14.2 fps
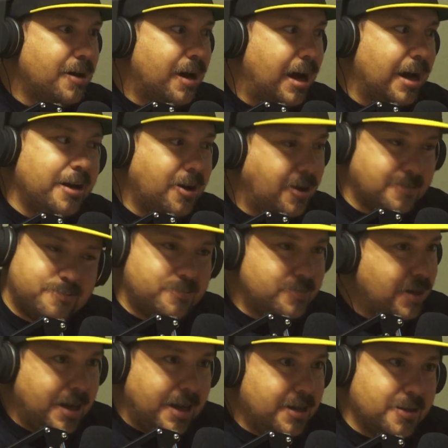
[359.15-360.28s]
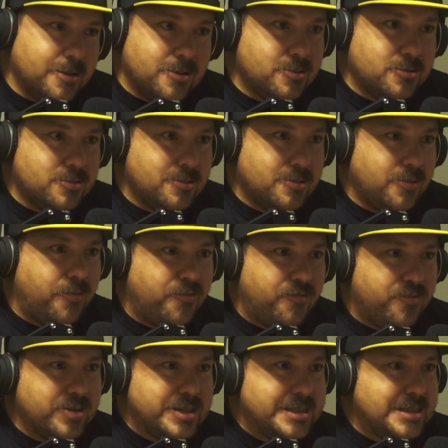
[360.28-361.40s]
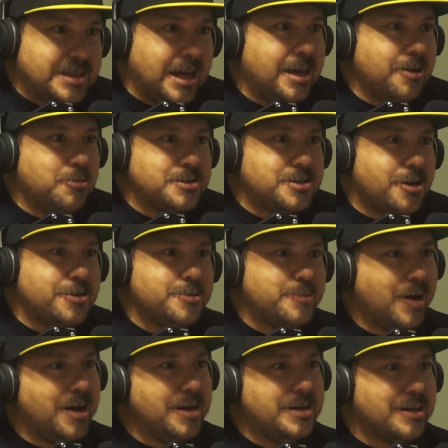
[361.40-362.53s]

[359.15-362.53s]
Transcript: Hey, say what's on your mind.